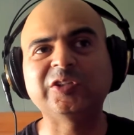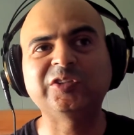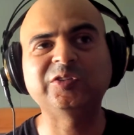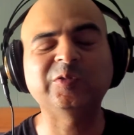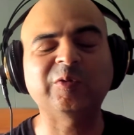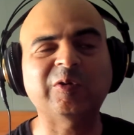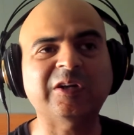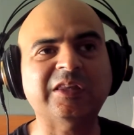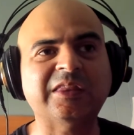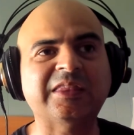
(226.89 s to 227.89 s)
you are
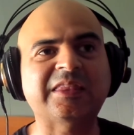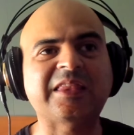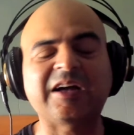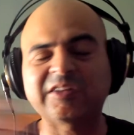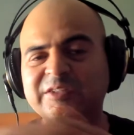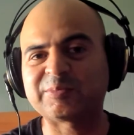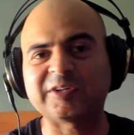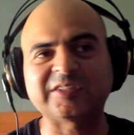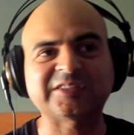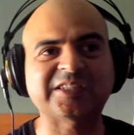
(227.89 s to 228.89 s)
now this
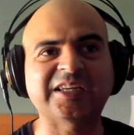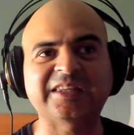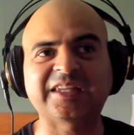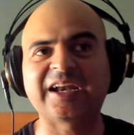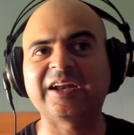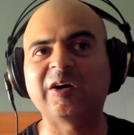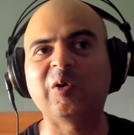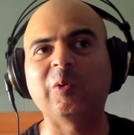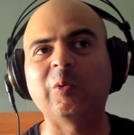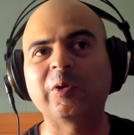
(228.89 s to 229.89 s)
president saying that
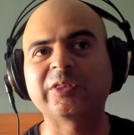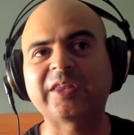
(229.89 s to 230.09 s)
oh